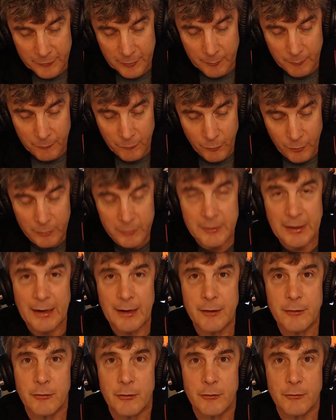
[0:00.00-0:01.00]
some real
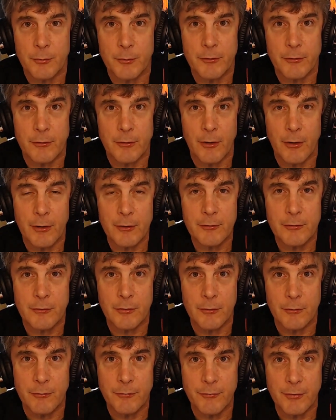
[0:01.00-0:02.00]
dangers with regards
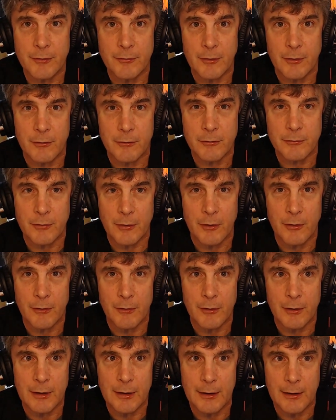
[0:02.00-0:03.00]
to physical
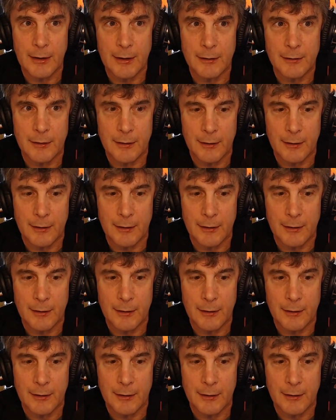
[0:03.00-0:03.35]
security